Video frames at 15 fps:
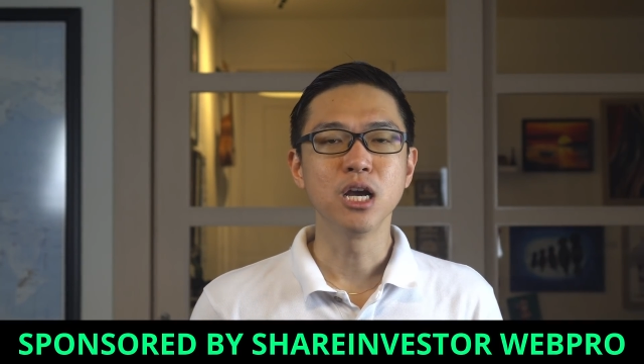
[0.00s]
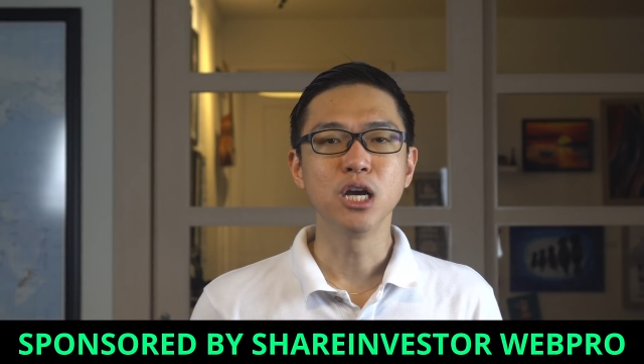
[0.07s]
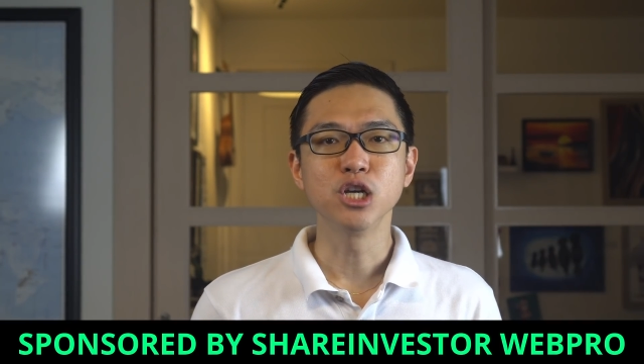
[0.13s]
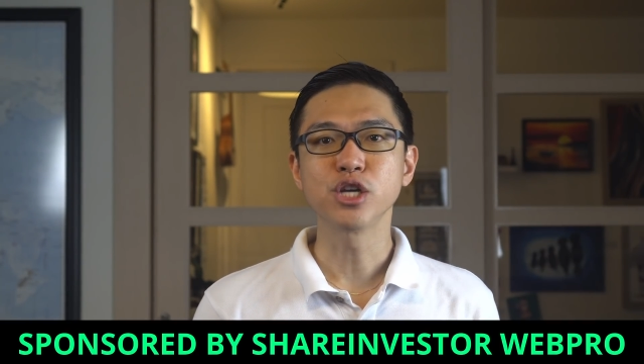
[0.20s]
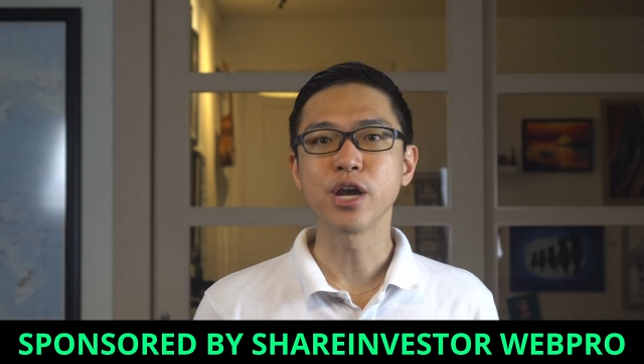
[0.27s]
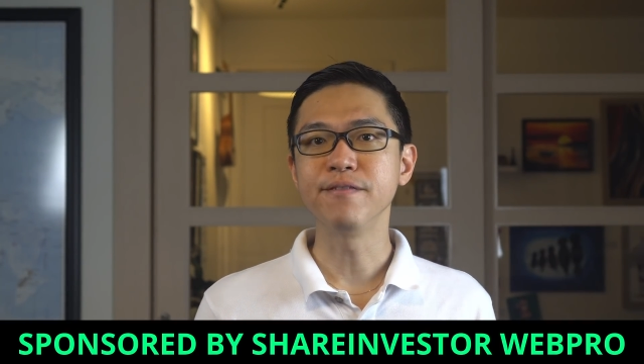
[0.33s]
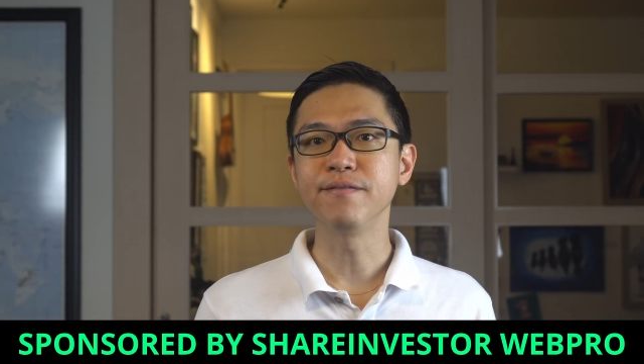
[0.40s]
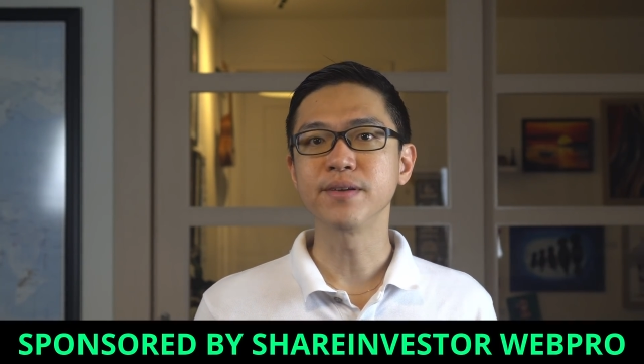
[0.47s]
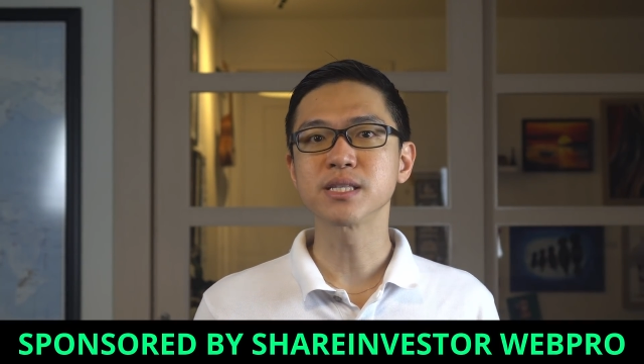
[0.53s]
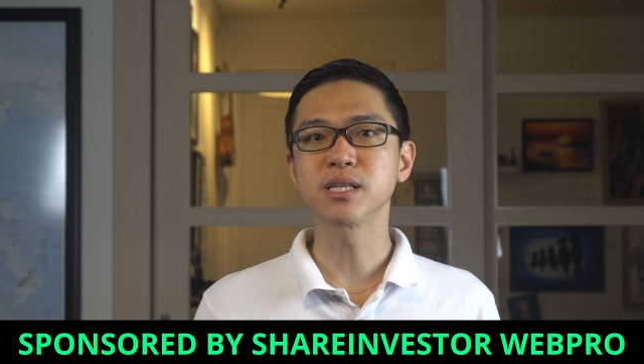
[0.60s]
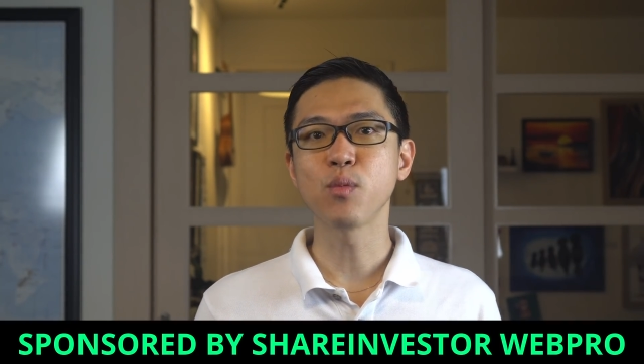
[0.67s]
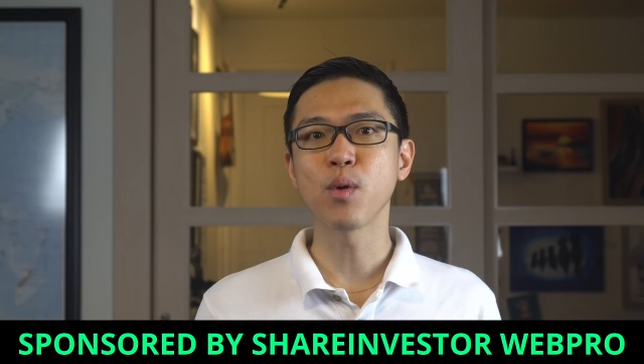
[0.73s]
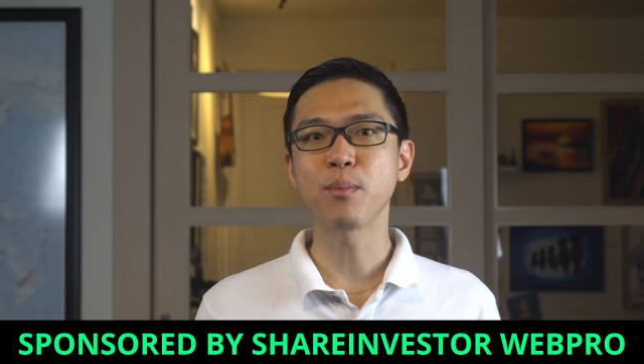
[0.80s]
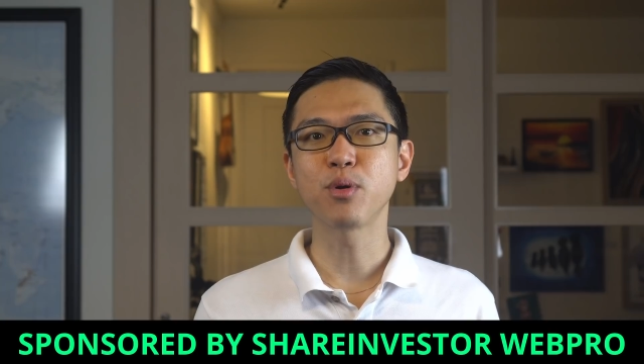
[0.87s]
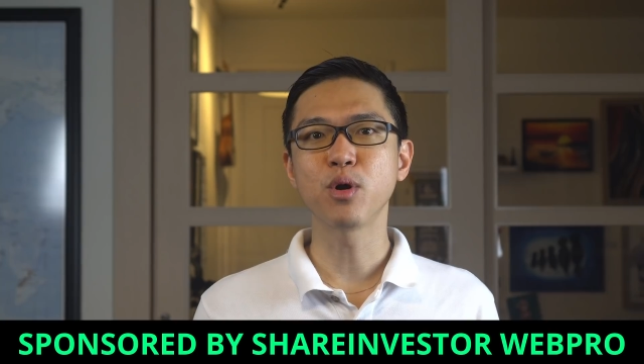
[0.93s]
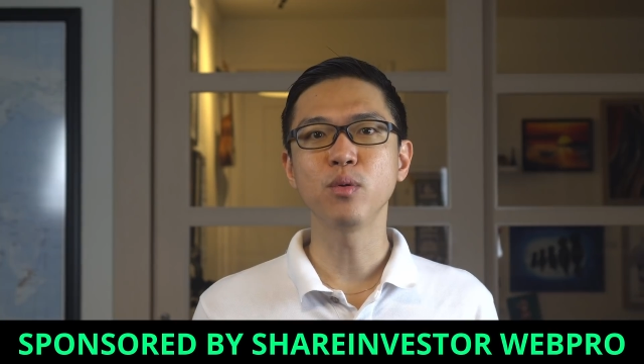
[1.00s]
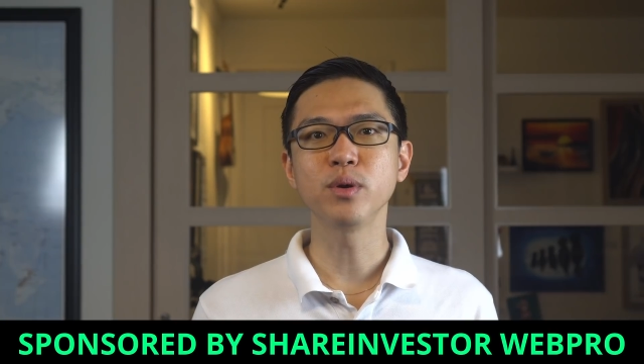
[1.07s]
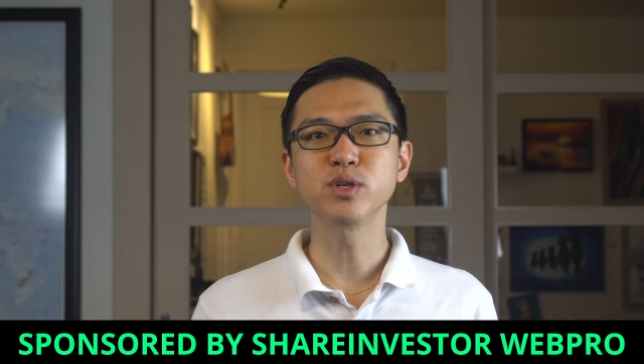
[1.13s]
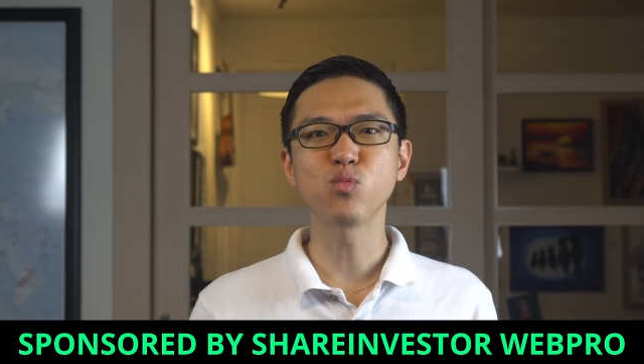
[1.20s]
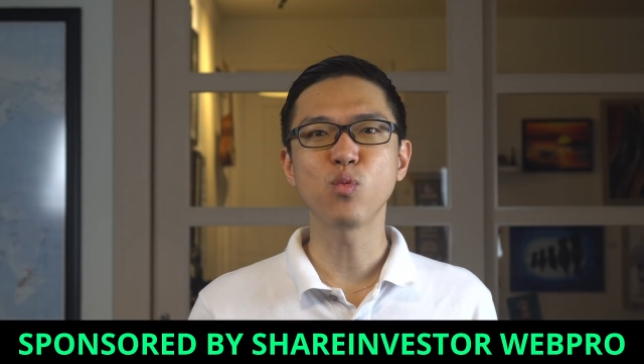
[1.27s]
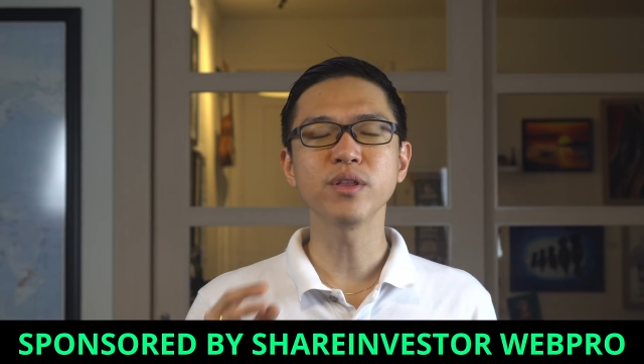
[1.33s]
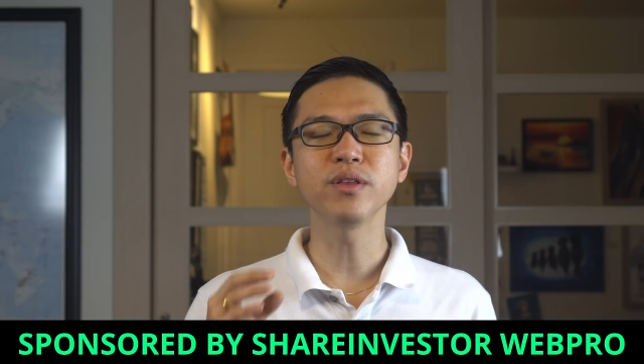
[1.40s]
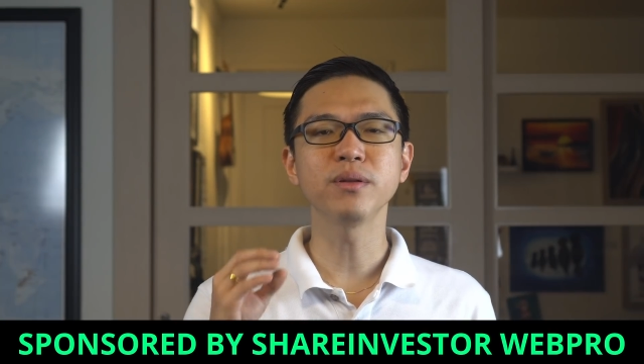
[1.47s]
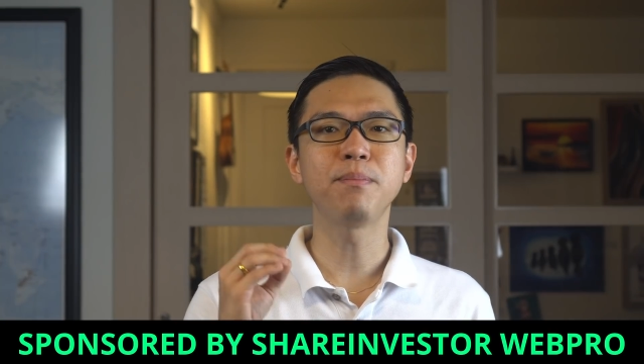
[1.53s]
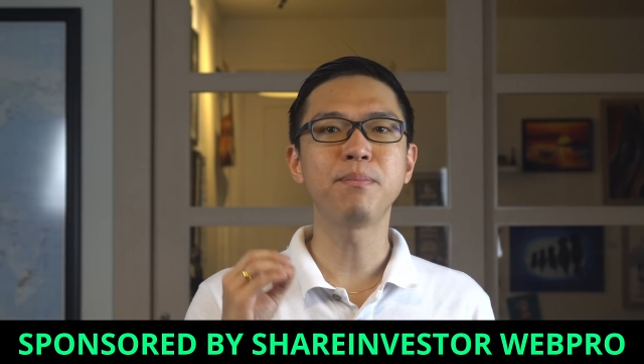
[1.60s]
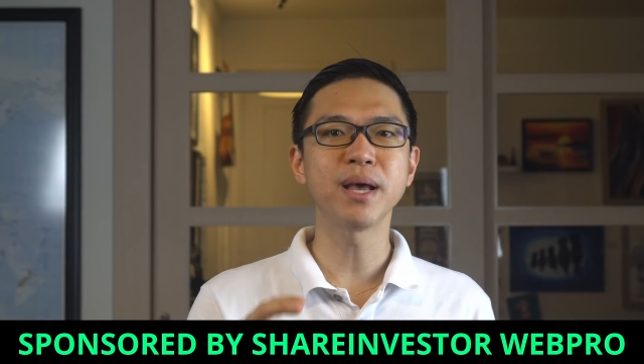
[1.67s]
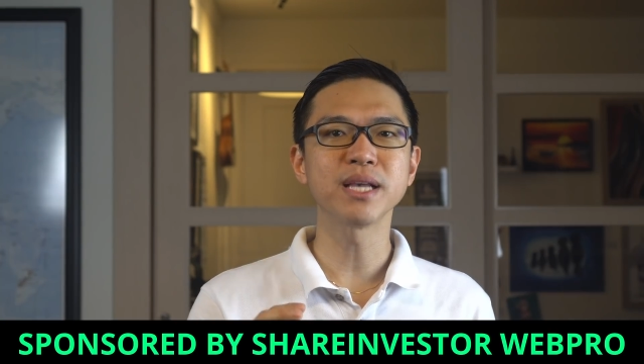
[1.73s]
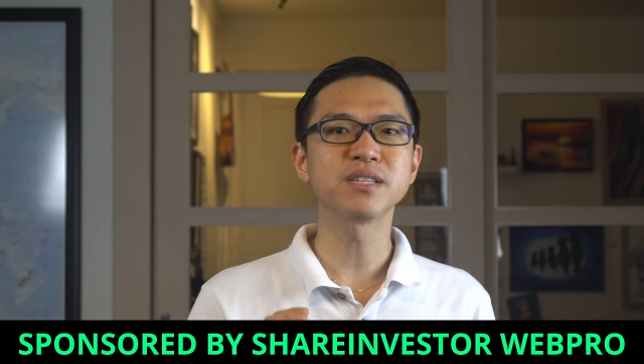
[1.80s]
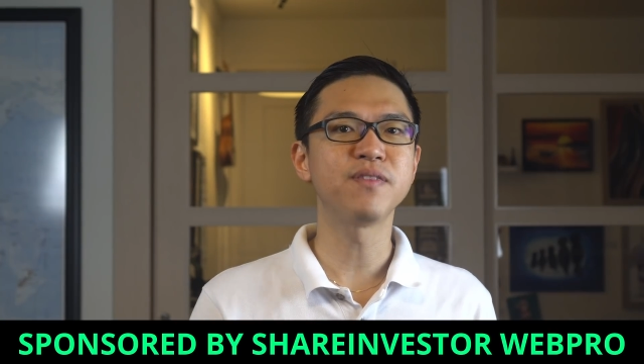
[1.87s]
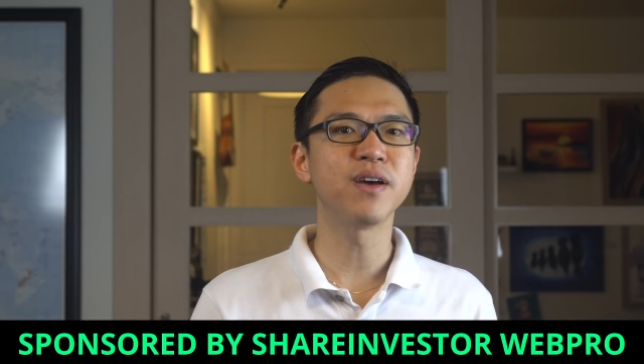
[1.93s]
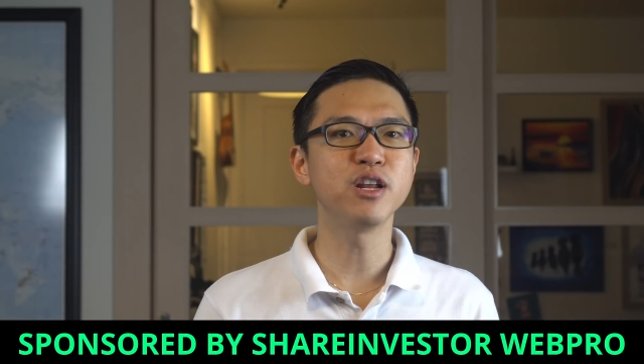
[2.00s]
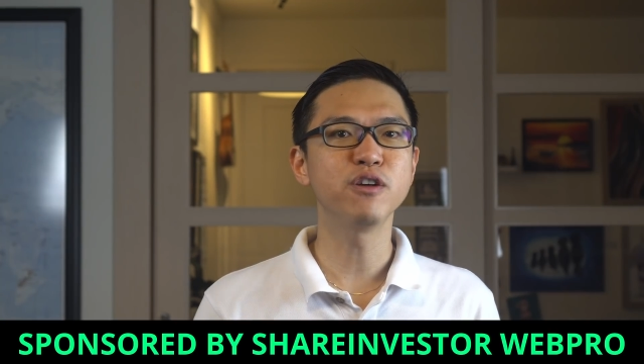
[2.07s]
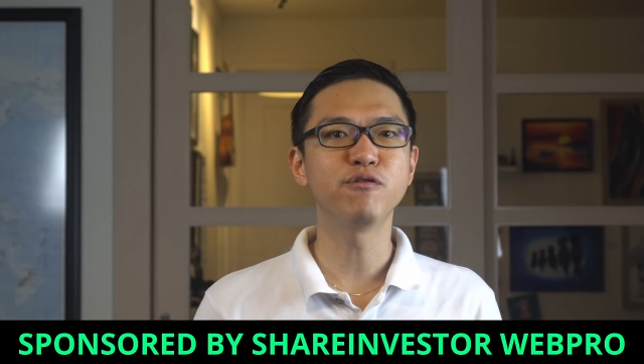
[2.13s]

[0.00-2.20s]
Share Investor Web Pro is one of the best value